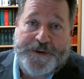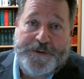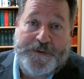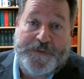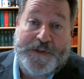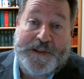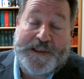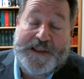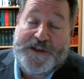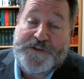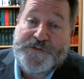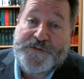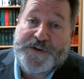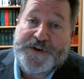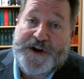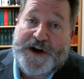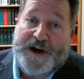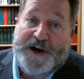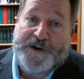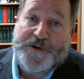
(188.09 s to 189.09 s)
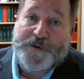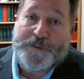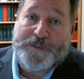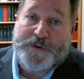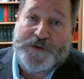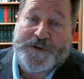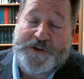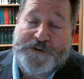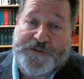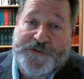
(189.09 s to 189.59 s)
with a less than
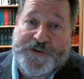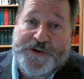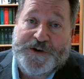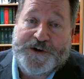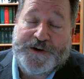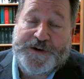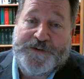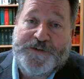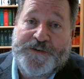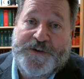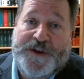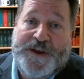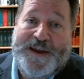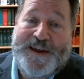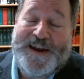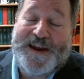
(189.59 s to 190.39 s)
honorable discharge